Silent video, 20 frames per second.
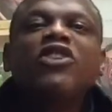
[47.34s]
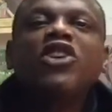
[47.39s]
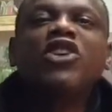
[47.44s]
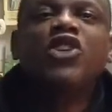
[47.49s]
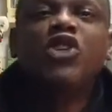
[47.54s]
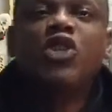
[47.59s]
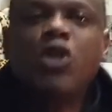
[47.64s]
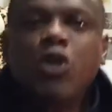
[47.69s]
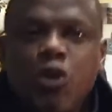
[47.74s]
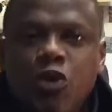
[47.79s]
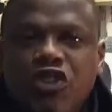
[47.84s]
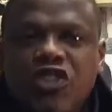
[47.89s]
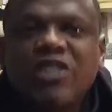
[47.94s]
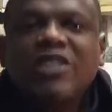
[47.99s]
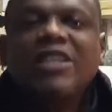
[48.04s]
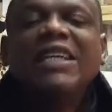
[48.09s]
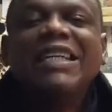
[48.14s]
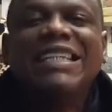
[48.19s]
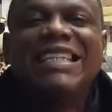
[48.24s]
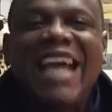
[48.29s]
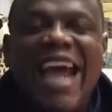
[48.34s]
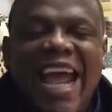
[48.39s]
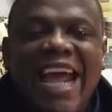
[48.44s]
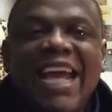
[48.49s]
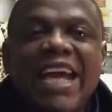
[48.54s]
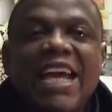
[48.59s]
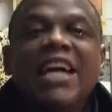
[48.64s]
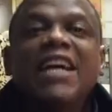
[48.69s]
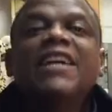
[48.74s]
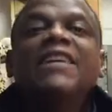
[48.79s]
to choose
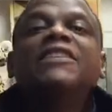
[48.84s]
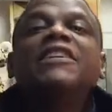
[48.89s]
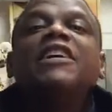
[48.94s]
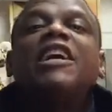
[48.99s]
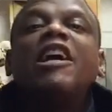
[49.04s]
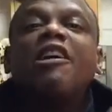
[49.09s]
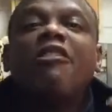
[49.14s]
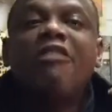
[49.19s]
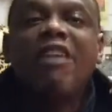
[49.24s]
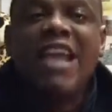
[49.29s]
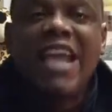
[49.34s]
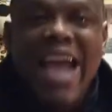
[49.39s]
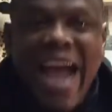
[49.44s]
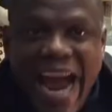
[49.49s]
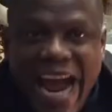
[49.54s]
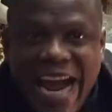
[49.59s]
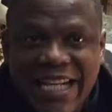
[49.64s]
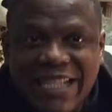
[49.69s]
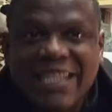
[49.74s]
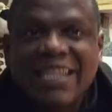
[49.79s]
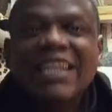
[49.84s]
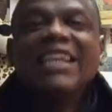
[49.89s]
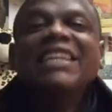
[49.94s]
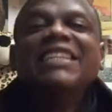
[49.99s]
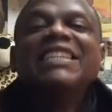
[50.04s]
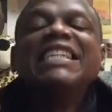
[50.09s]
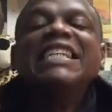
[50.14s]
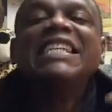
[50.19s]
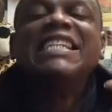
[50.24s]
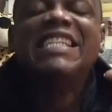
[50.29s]
today to create,
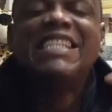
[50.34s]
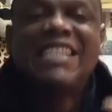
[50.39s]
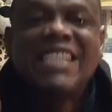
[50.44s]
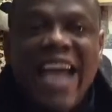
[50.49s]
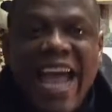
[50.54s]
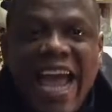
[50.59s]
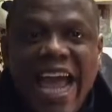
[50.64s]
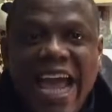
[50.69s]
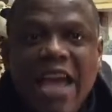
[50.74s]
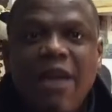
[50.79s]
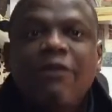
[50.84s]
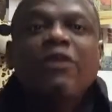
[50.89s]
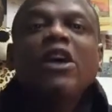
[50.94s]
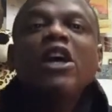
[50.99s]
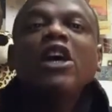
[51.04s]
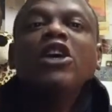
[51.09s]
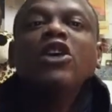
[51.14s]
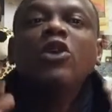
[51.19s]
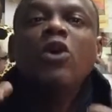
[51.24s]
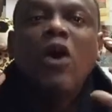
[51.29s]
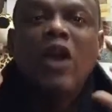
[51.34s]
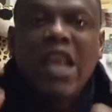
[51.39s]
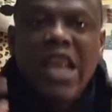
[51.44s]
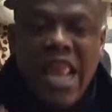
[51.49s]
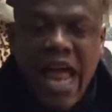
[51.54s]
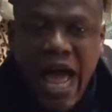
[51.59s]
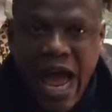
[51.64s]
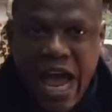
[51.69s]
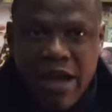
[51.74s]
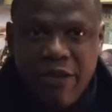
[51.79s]
to save your
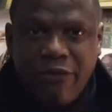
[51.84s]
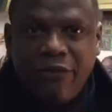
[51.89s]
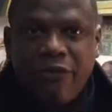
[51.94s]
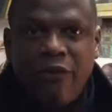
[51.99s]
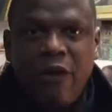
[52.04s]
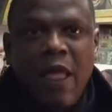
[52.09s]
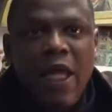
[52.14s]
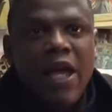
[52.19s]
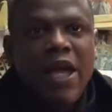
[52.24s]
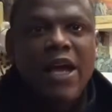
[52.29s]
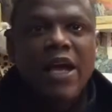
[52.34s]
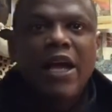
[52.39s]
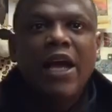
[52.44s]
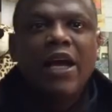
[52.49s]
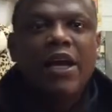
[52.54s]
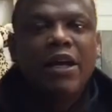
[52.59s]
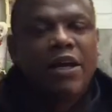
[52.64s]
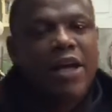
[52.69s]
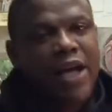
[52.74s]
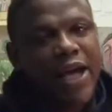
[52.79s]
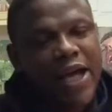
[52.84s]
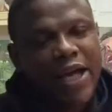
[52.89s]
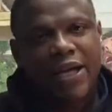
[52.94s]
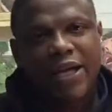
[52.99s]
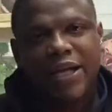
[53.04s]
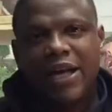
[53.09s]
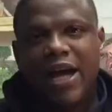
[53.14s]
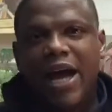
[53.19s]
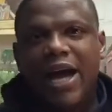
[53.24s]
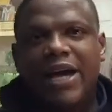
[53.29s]
life.
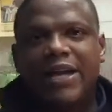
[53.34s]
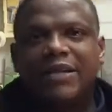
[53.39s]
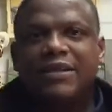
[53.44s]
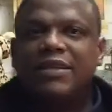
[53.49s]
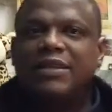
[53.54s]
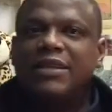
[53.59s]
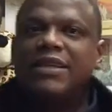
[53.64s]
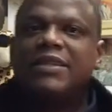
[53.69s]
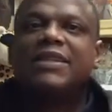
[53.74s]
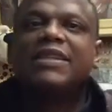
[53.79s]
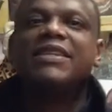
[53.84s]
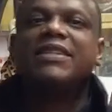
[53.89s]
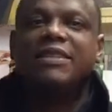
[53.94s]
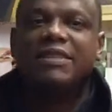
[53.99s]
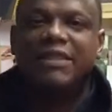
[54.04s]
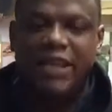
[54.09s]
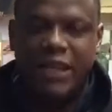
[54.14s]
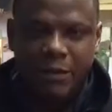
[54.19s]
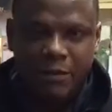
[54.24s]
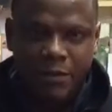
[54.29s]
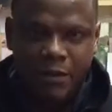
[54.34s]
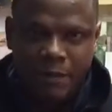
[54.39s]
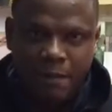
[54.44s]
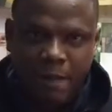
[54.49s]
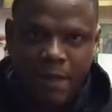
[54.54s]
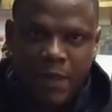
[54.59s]
Hey guys, this is deep.